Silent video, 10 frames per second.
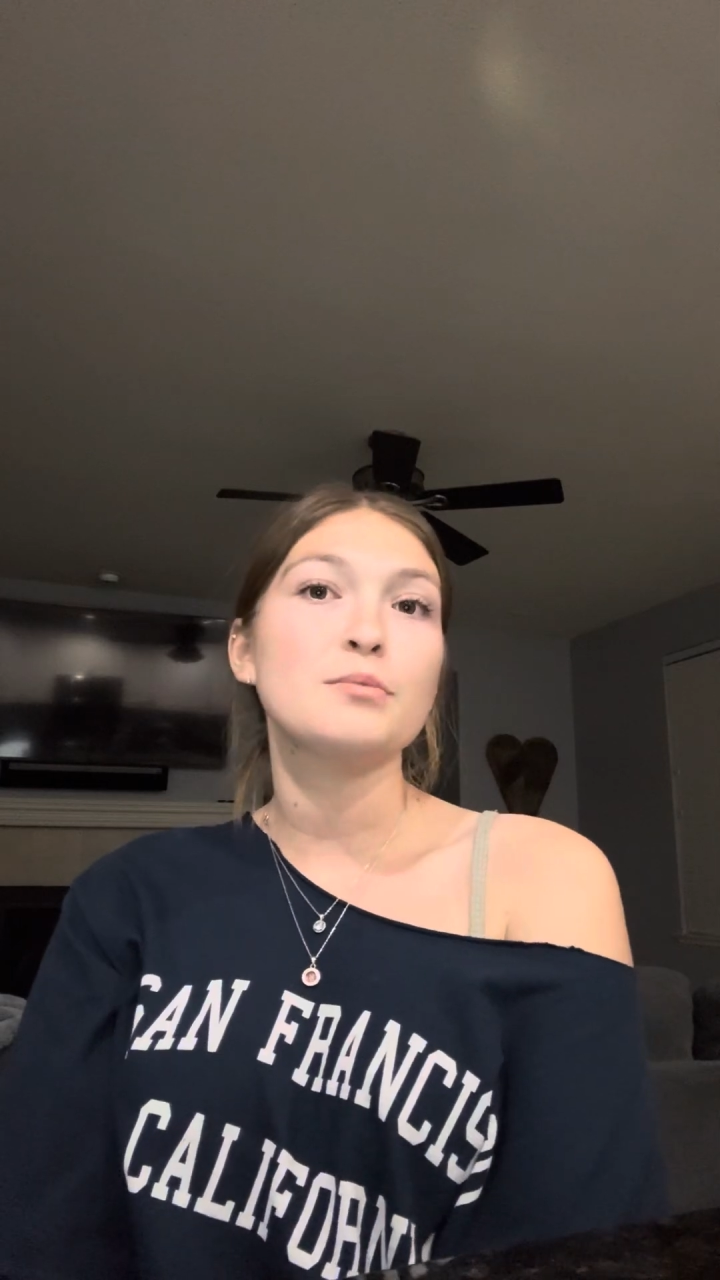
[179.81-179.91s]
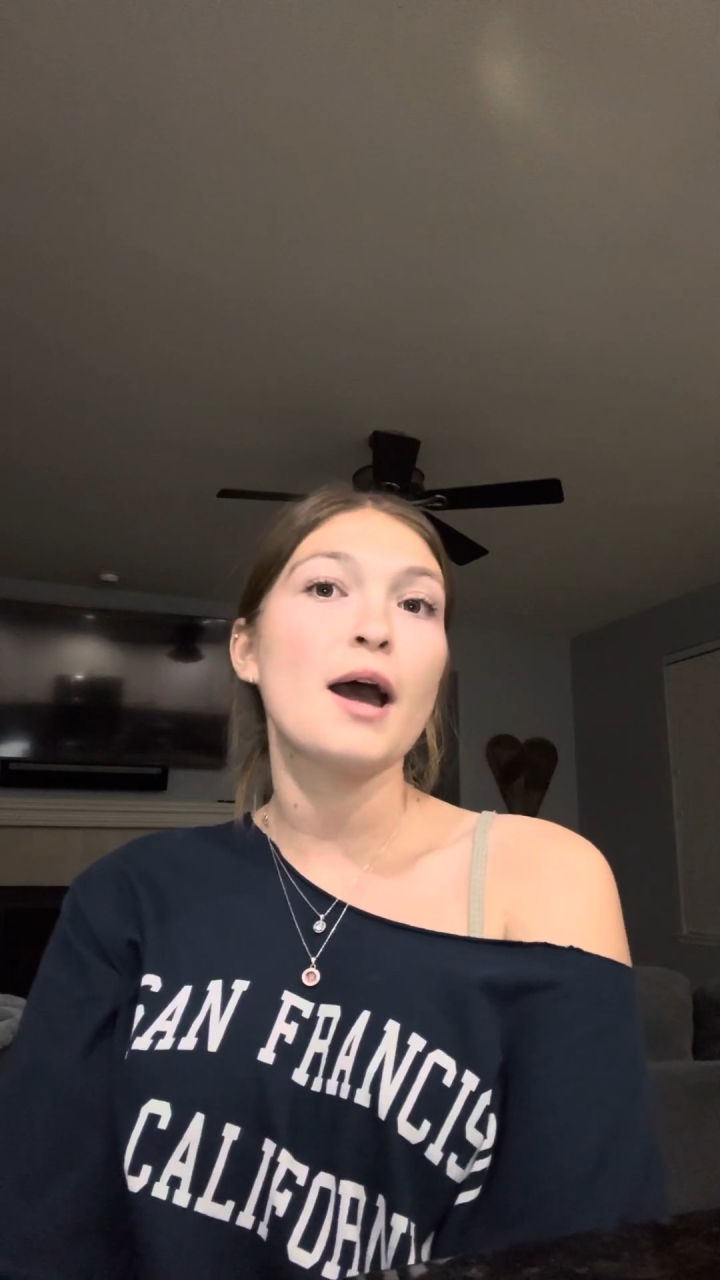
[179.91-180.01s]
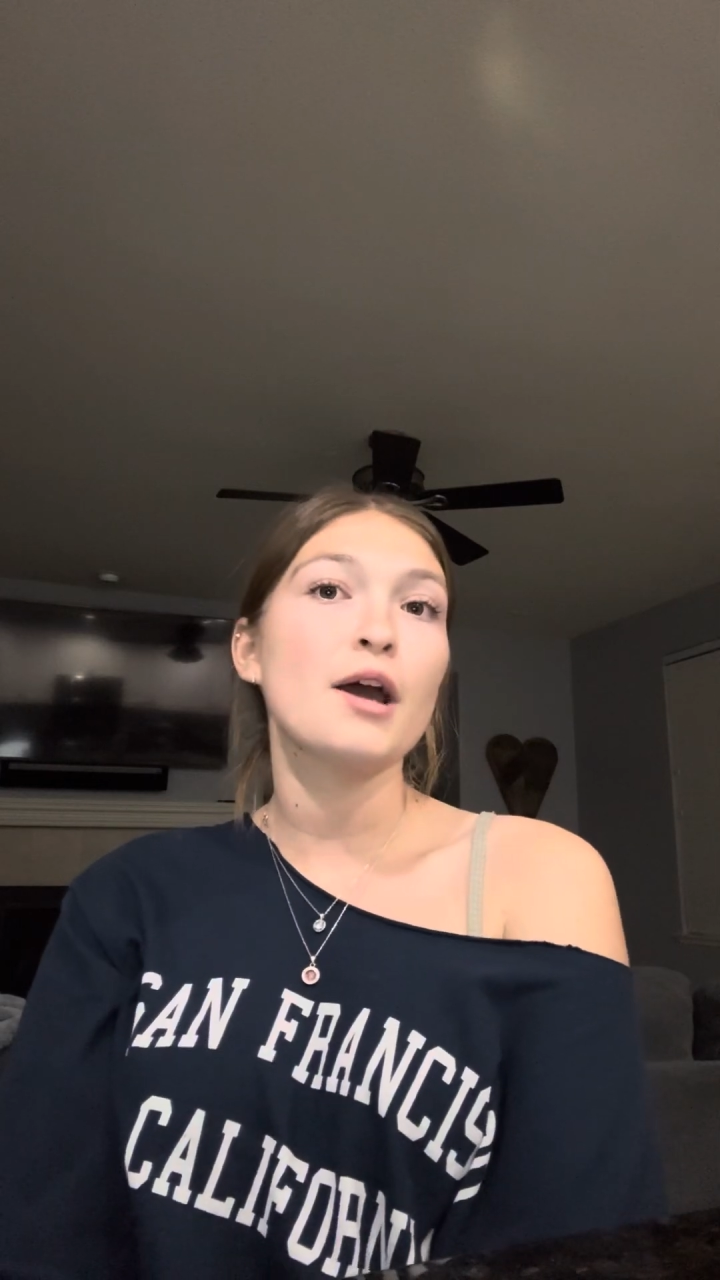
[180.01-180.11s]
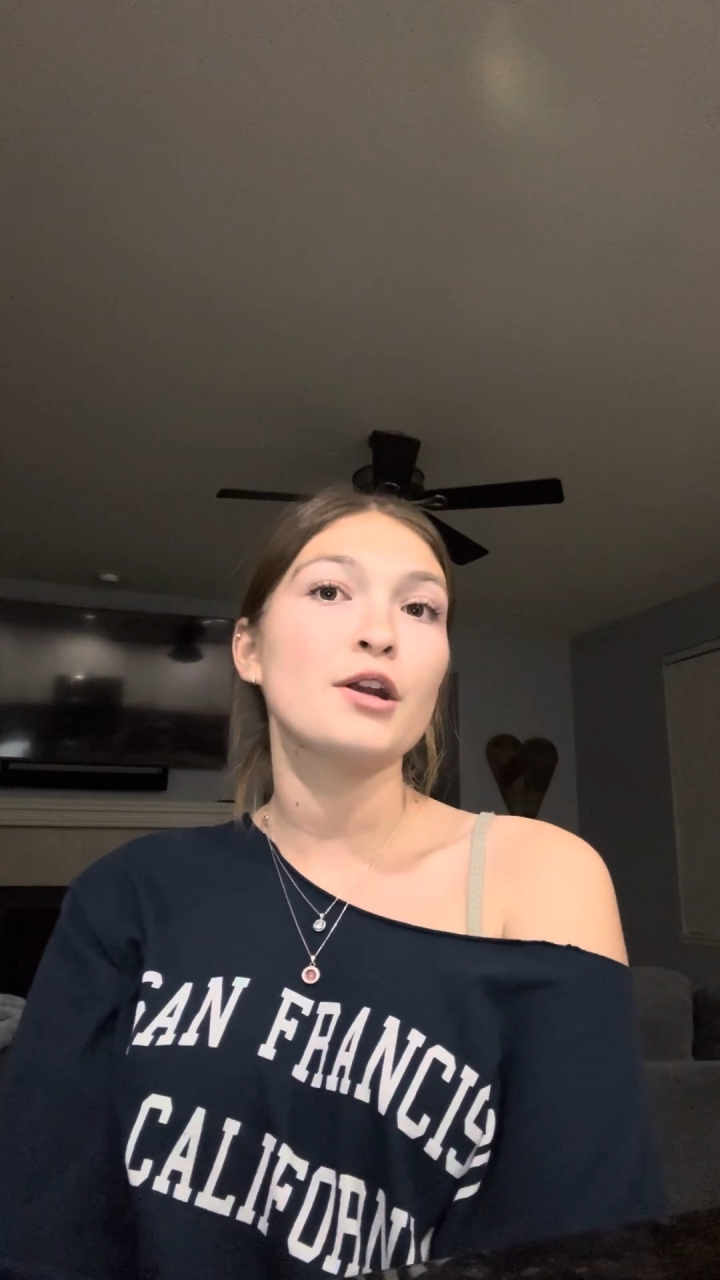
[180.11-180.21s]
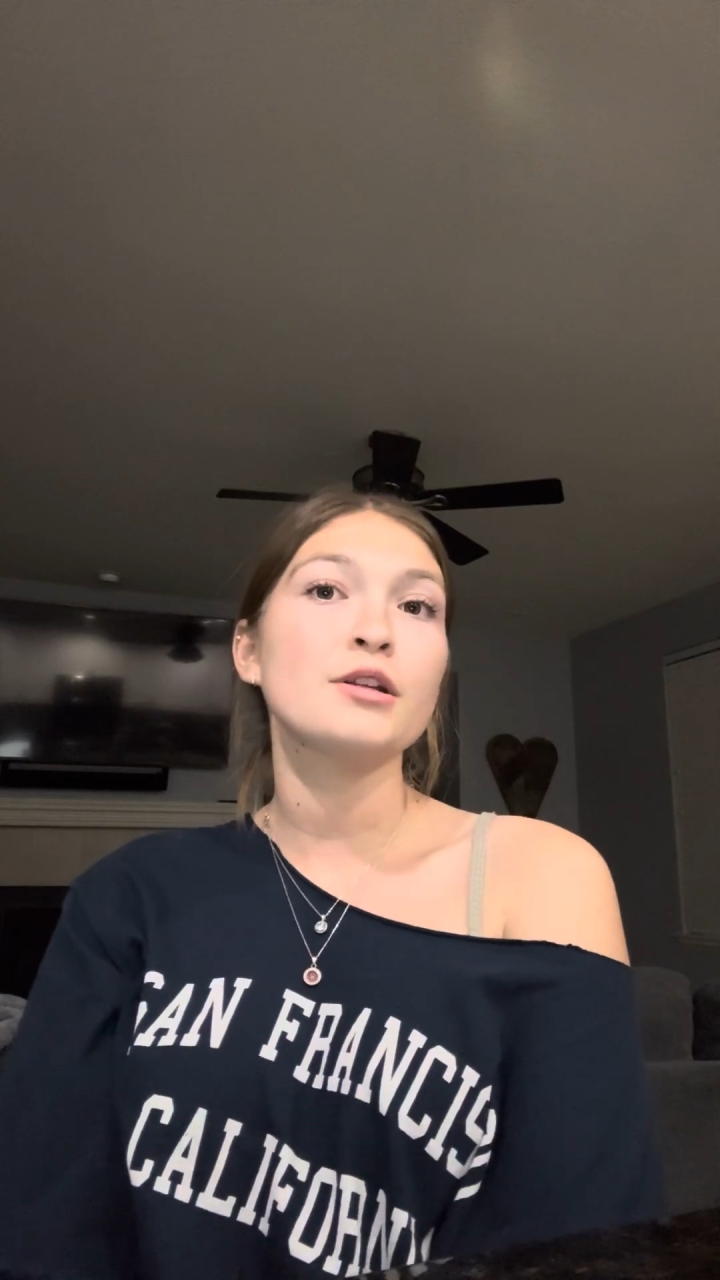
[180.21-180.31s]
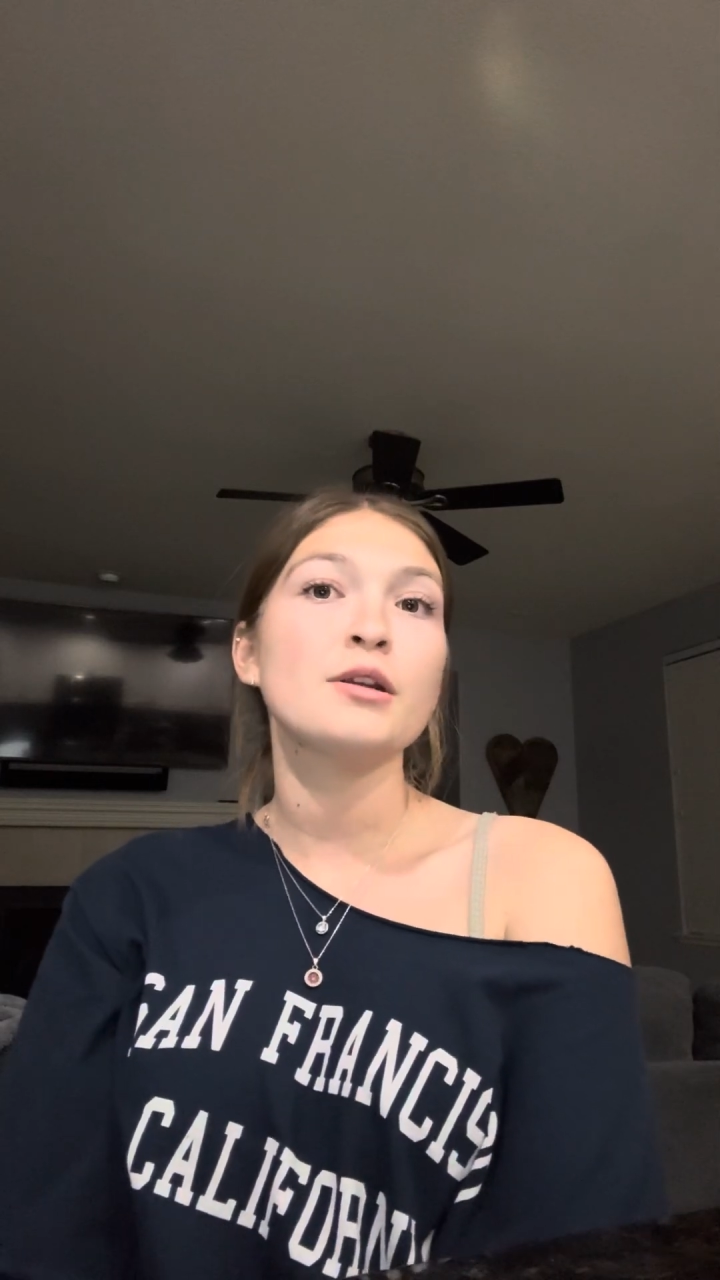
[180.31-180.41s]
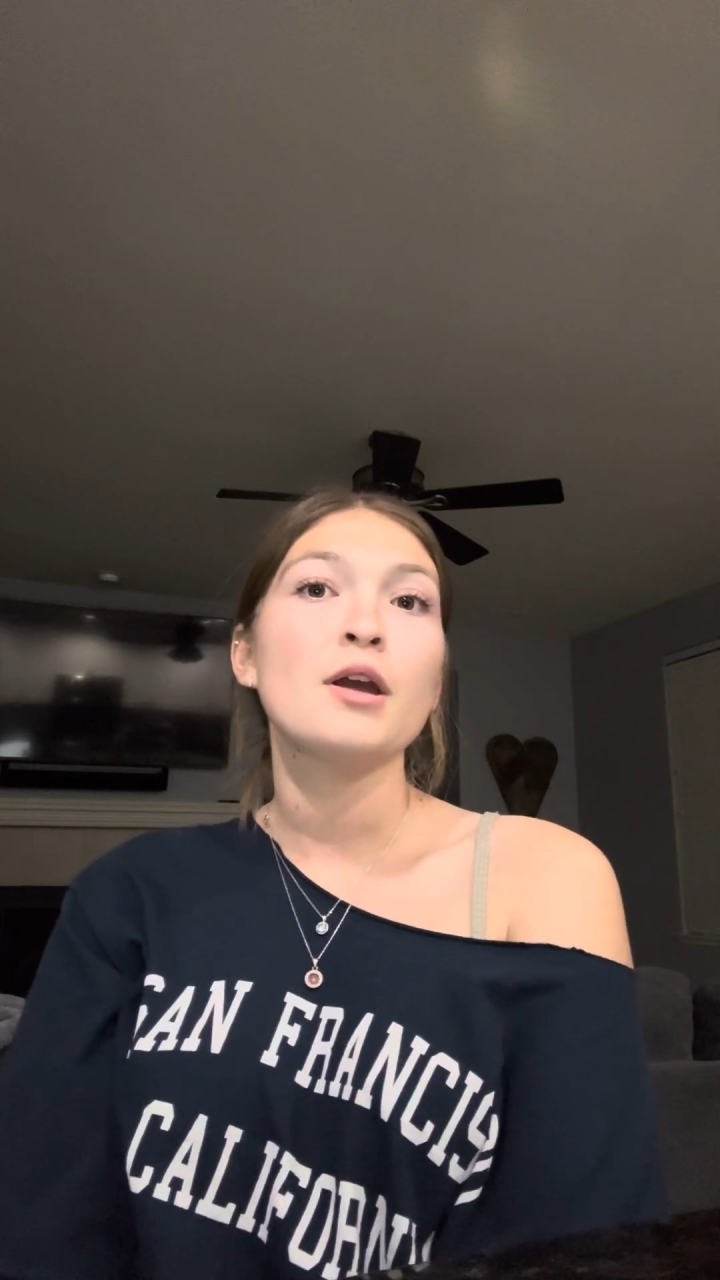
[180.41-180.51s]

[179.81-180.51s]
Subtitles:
pattern,